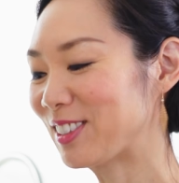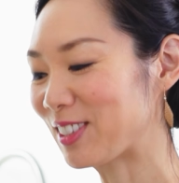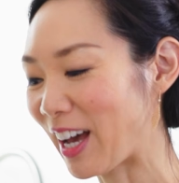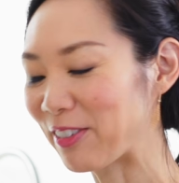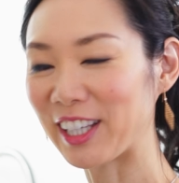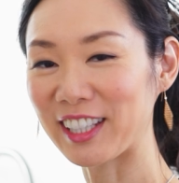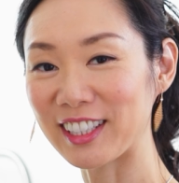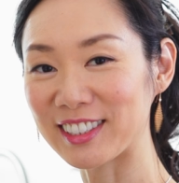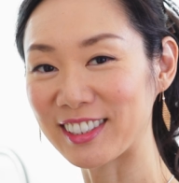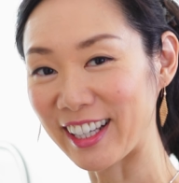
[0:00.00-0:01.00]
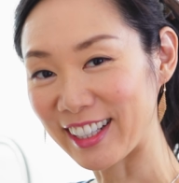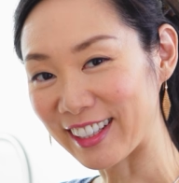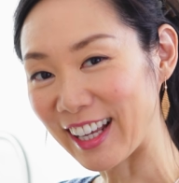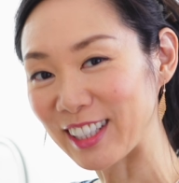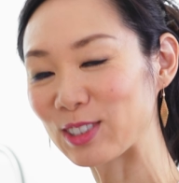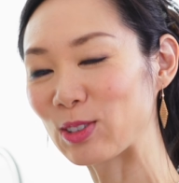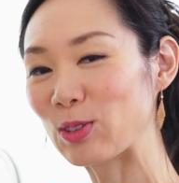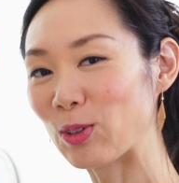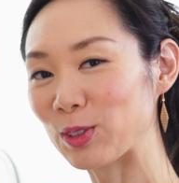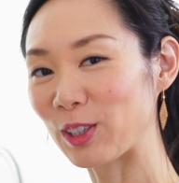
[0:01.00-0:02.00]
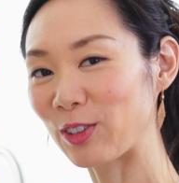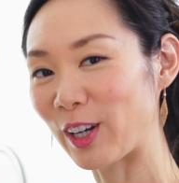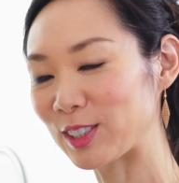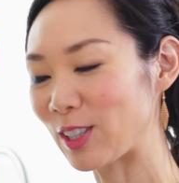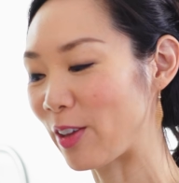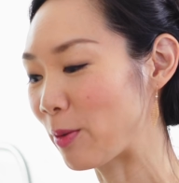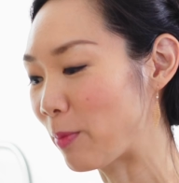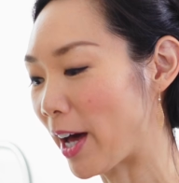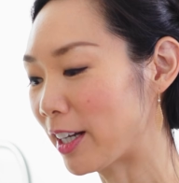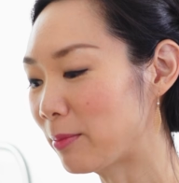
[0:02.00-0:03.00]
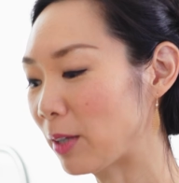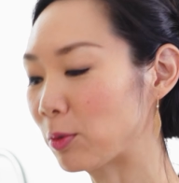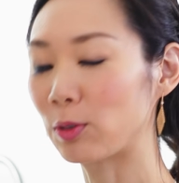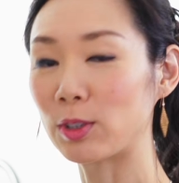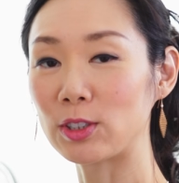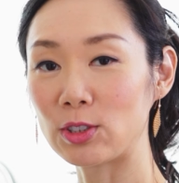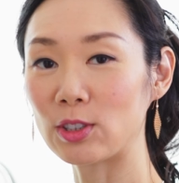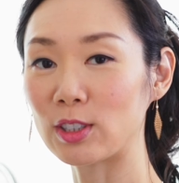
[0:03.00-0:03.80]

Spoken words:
so that way it gets like a nice golden crust on the bottom, and we're going to do